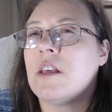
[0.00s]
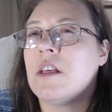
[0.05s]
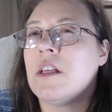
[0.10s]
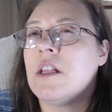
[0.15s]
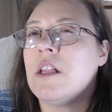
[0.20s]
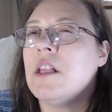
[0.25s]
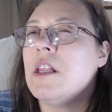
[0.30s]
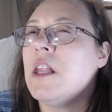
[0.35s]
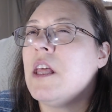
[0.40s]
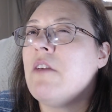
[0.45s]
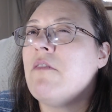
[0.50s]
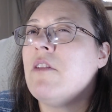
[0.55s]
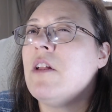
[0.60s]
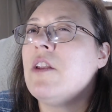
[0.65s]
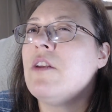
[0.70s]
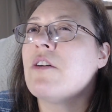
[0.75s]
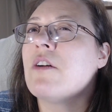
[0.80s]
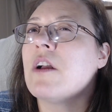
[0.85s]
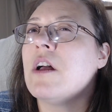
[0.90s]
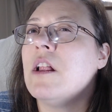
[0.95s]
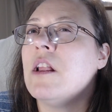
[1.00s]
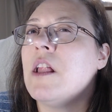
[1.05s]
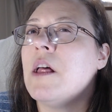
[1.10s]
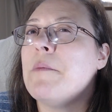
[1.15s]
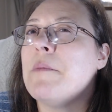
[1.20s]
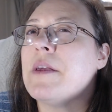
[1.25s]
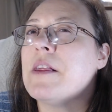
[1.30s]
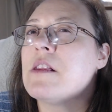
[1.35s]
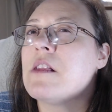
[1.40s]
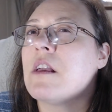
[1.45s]
Cleveland or
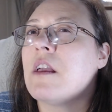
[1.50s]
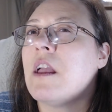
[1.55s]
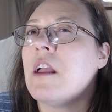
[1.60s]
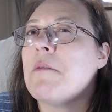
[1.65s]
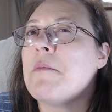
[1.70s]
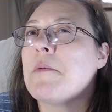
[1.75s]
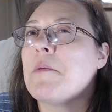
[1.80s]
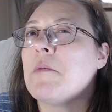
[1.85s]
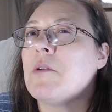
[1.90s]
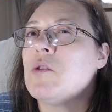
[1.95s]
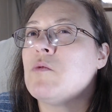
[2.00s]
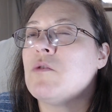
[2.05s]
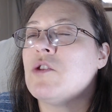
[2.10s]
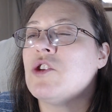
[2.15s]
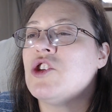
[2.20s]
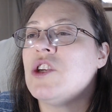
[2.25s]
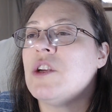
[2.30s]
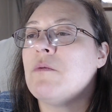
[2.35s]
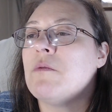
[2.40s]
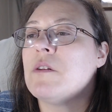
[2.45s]
Columbus. I can't remember which one she